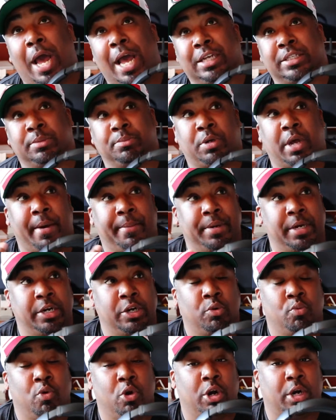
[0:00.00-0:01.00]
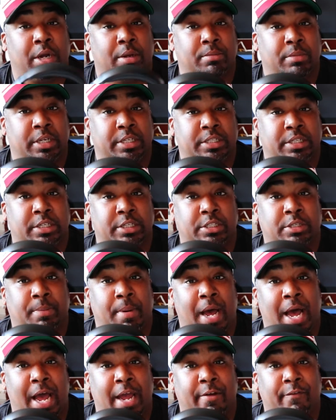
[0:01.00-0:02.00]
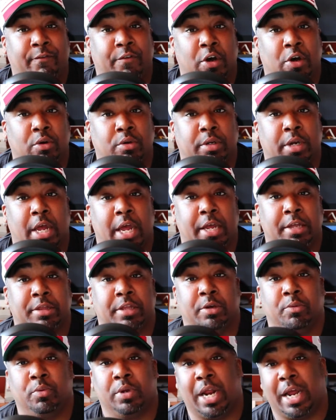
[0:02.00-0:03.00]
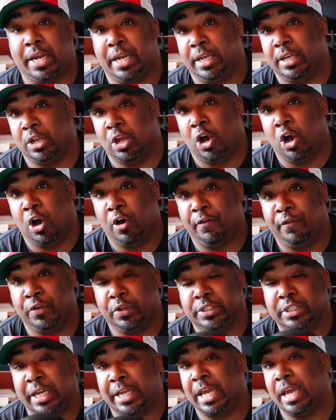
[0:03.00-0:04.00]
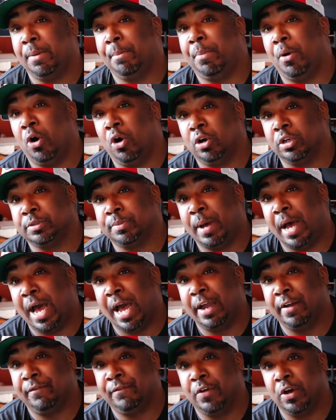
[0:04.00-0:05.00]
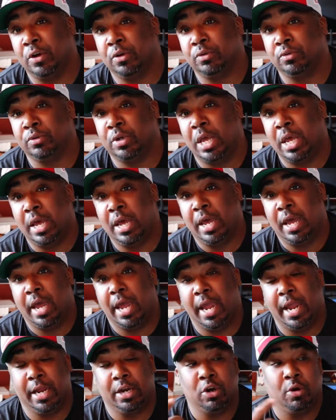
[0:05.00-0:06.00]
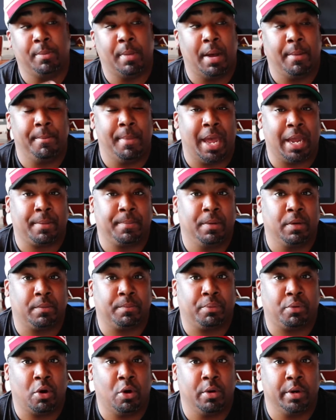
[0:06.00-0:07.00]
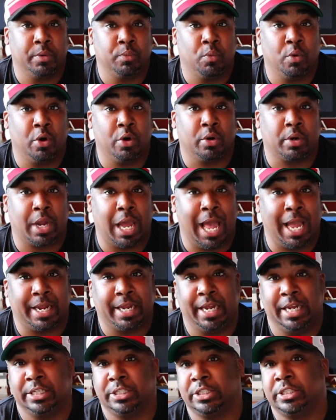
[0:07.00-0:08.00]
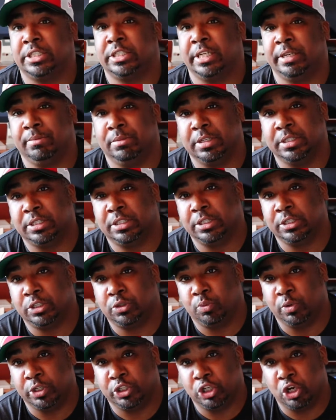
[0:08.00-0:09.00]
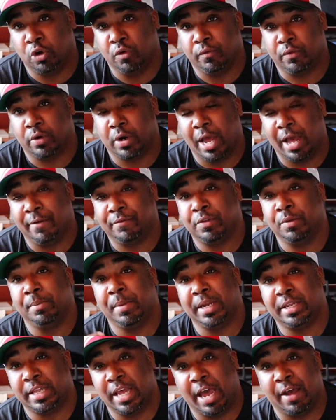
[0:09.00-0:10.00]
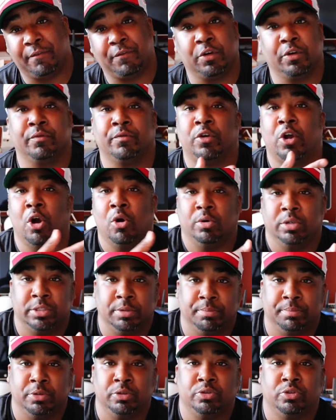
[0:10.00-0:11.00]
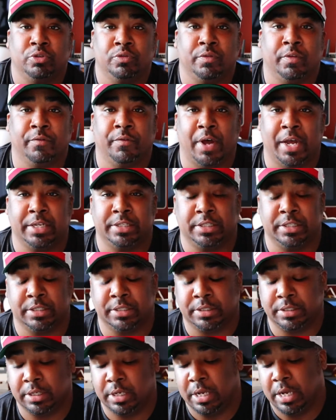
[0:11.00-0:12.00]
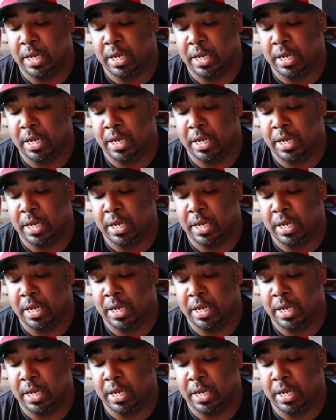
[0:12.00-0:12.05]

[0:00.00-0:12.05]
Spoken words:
I'm coming into work, I'm listening to my iPhone, and then when I get in the office, I can't pause my iPhone, and on my MacBook Pro at work, I can't just seamlessly switch over. I have to make the effort of going to Bluetooth devices.